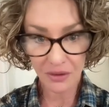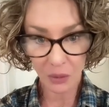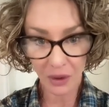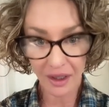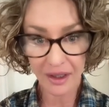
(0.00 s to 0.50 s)

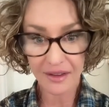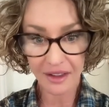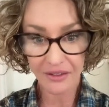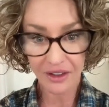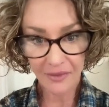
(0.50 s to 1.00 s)
where it has
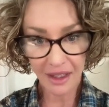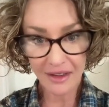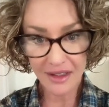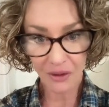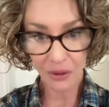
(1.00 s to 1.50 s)
lived, and is
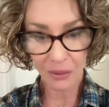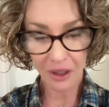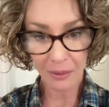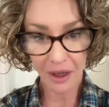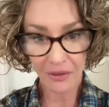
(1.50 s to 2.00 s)
now roaming
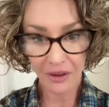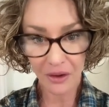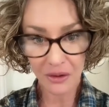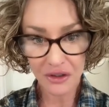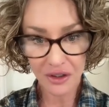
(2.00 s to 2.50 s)
about the
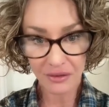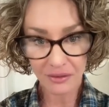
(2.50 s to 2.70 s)
ocean,